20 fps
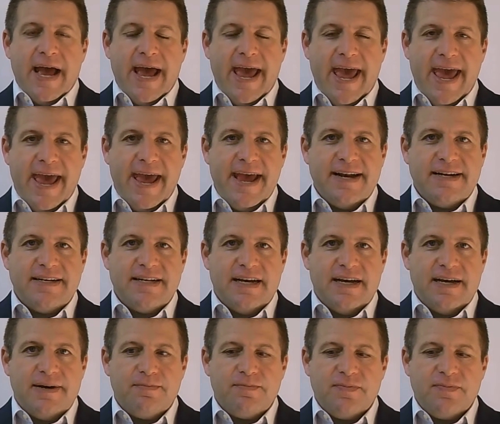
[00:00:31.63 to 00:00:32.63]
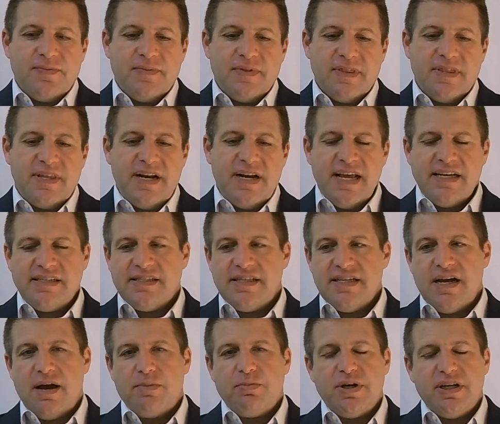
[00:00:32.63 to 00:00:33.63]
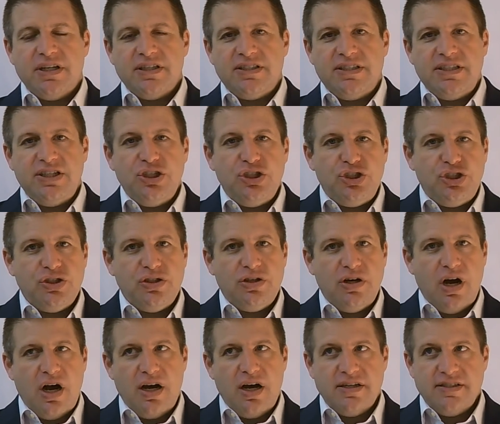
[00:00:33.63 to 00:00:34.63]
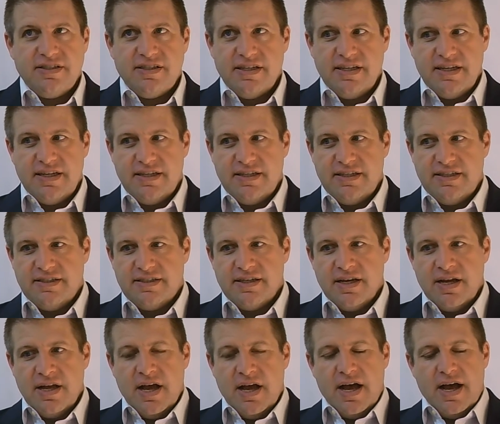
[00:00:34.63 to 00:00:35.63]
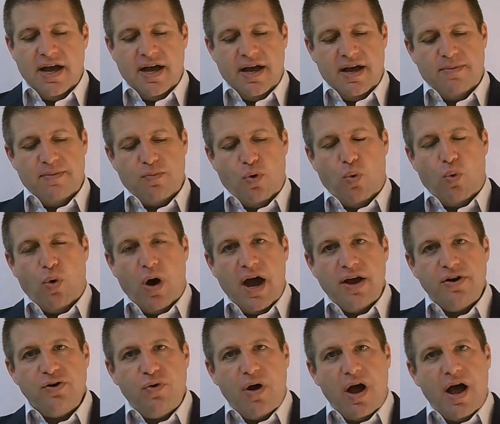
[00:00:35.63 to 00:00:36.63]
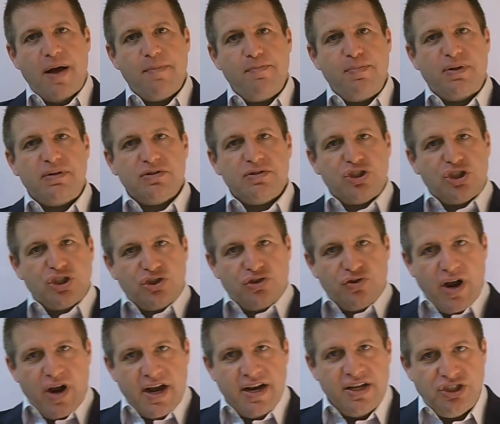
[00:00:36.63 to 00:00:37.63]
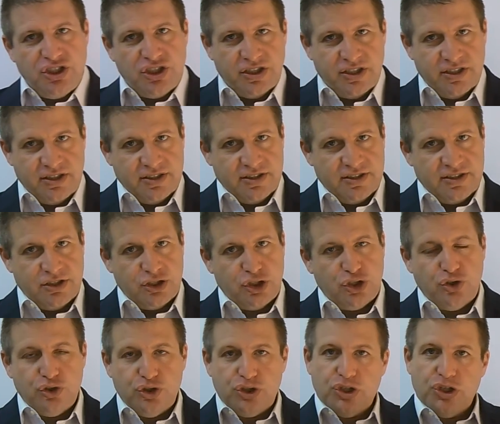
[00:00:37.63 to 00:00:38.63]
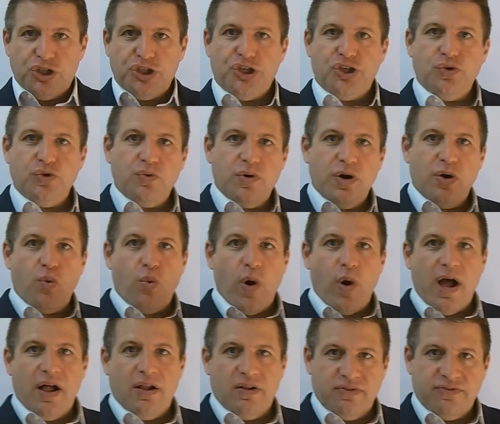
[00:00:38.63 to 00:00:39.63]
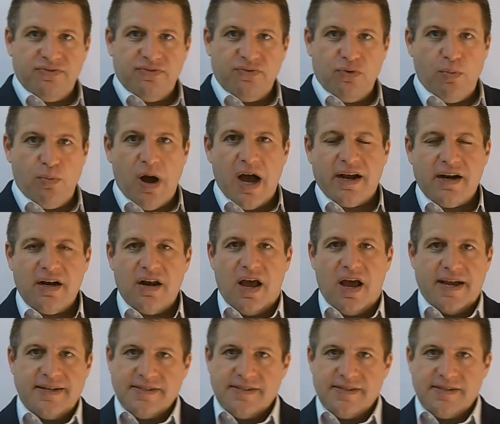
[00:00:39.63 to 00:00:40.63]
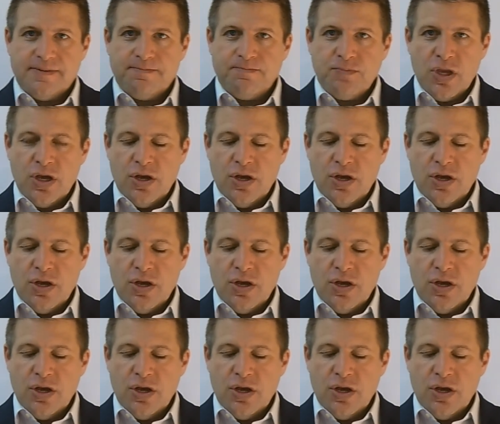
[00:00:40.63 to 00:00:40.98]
And the next thing I'm going to teach you guys is why do I build strategies to secure wealth for my clients?